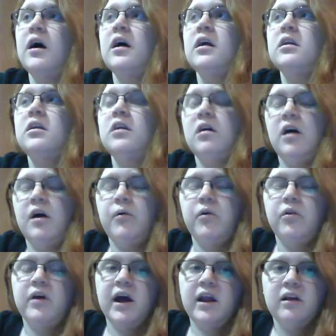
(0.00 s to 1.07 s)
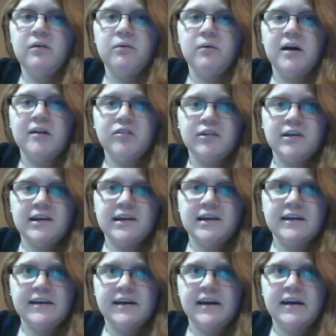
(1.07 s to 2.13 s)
So I was kind of watching